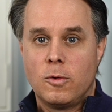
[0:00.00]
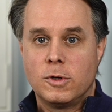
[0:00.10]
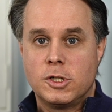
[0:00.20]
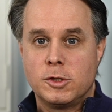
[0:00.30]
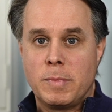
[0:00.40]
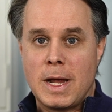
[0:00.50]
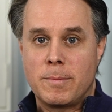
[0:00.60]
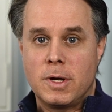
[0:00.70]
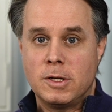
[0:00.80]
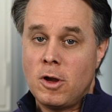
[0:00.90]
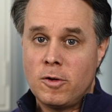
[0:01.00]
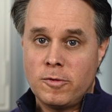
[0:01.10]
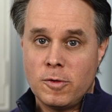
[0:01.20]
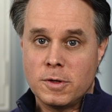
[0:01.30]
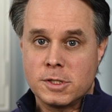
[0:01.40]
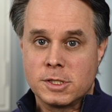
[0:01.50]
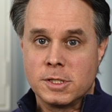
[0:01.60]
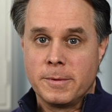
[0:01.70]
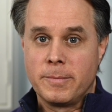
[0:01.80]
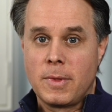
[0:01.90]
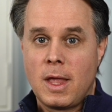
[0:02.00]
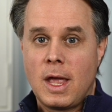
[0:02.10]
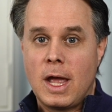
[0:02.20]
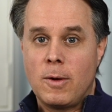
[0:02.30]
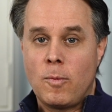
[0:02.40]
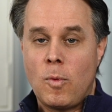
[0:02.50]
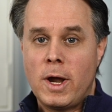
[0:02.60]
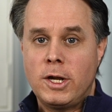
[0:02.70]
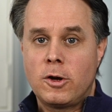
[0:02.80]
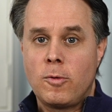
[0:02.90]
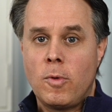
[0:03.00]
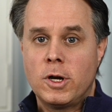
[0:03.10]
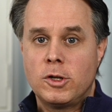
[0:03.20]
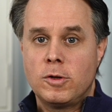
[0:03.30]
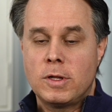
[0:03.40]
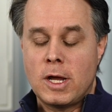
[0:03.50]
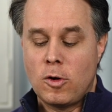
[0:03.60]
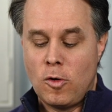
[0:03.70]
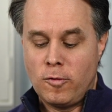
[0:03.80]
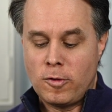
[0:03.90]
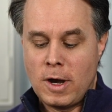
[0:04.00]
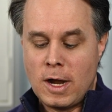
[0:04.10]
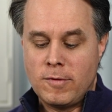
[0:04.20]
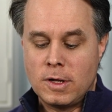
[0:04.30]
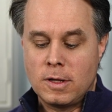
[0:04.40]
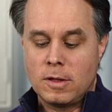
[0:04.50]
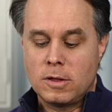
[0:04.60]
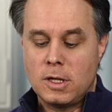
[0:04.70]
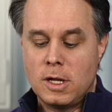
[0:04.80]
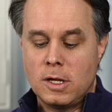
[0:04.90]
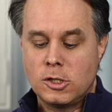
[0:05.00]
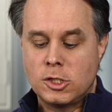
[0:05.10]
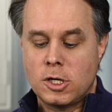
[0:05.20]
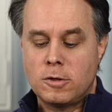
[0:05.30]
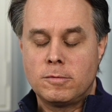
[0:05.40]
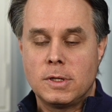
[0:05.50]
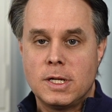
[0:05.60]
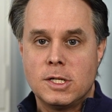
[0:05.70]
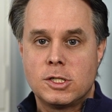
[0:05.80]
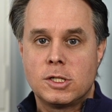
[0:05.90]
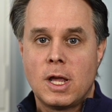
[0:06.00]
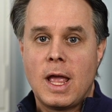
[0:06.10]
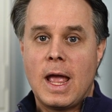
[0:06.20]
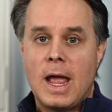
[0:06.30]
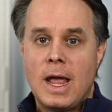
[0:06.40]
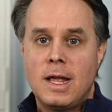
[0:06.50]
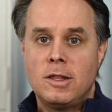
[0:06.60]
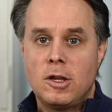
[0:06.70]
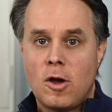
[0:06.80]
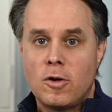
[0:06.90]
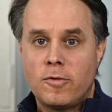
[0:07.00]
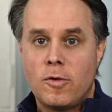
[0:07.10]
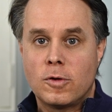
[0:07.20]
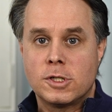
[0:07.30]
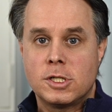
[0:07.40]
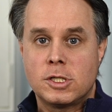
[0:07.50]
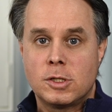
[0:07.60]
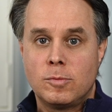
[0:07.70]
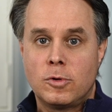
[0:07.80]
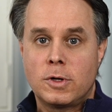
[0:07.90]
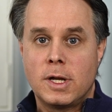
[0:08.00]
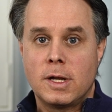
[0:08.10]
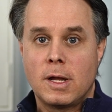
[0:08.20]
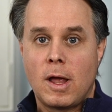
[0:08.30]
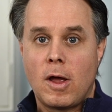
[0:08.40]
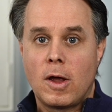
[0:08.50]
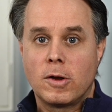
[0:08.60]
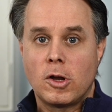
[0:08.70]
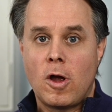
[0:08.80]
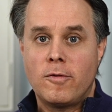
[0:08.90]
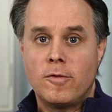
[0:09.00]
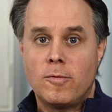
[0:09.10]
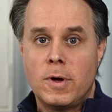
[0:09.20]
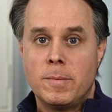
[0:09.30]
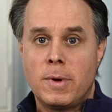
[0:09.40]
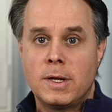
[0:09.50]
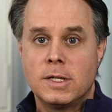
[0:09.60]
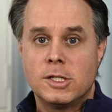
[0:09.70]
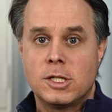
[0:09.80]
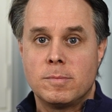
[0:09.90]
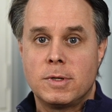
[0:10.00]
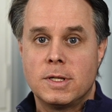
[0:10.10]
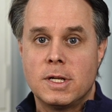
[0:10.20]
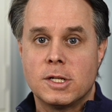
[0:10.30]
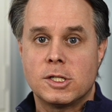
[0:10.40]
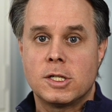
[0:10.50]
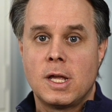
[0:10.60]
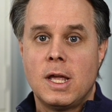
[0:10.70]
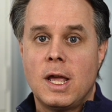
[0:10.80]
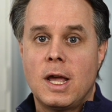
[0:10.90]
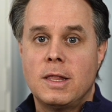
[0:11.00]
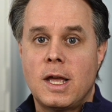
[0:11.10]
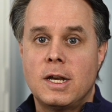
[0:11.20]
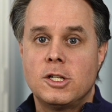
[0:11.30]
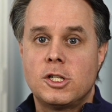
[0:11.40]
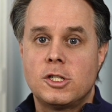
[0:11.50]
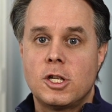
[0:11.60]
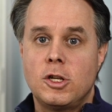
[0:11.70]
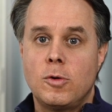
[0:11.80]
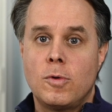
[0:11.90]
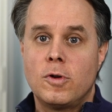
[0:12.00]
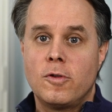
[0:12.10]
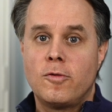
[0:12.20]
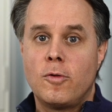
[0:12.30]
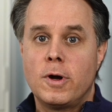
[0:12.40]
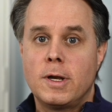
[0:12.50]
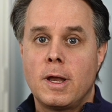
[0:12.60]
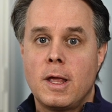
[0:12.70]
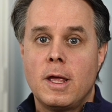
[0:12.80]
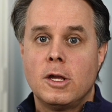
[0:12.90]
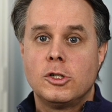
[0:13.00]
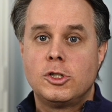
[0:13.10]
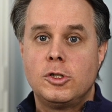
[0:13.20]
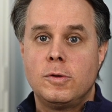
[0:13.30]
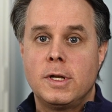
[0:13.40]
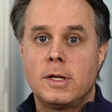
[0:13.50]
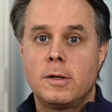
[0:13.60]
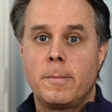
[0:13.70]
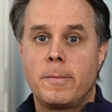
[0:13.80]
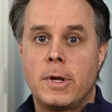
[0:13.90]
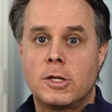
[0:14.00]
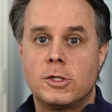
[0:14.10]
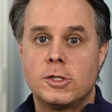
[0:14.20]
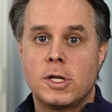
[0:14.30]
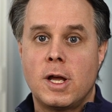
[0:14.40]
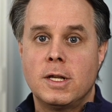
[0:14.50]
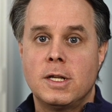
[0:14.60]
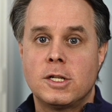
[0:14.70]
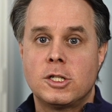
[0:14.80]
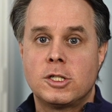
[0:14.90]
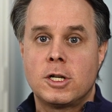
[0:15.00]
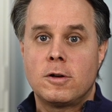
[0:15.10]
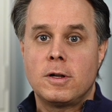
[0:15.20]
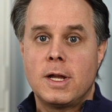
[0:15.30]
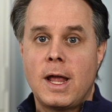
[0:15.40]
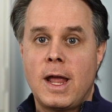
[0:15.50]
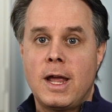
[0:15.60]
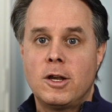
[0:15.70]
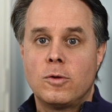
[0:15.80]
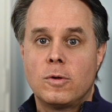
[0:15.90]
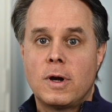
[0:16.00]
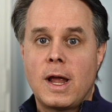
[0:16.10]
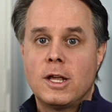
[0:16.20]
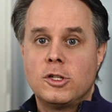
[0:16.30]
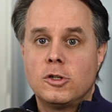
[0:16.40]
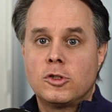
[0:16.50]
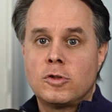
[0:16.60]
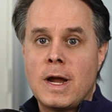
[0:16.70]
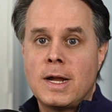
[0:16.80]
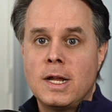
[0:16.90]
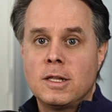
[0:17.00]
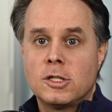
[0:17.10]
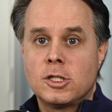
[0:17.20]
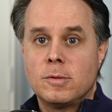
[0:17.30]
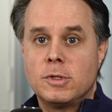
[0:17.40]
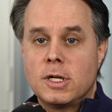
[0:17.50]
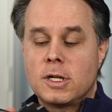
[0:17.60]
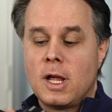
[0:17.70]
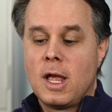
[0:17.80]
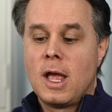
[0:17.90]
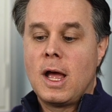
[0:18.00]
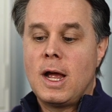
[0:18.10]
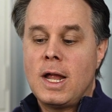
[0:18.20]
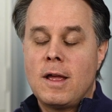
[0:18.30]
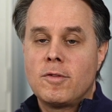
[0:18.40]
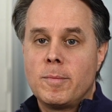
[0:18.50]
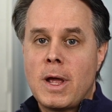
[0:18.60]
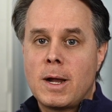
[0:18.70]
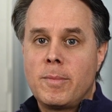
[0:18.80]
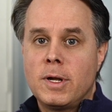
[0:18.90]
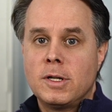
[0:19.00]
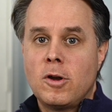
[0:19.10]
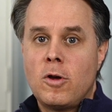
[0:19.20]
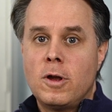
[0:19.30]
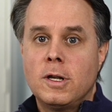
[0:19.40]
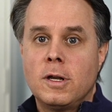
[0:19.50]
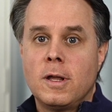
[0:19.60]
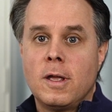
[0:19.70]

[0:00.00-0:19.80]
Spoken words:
which is back button autofocus. And why you want to do that over having the shutter release and the autofocus system working off of one button is simply this. And that is that you want to avoid shooting pictures unnecessarily, and or as you're tracking the subject, I have the back button on,